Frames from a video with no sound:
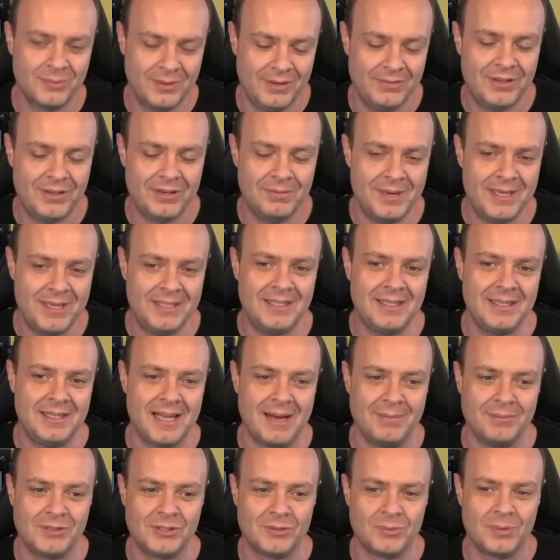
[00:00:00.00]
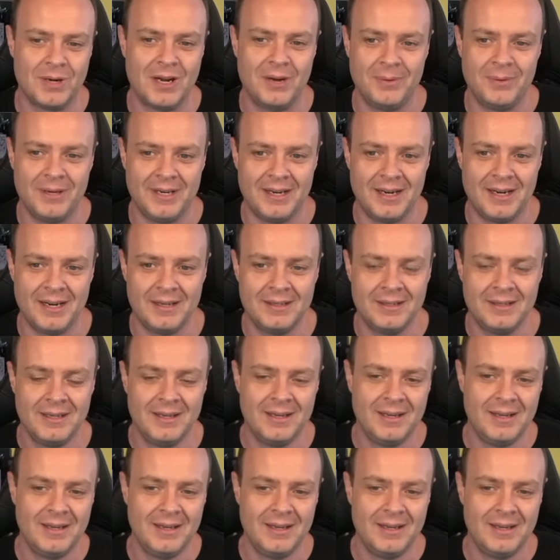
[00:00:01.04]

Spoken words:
We've committed them to where we are.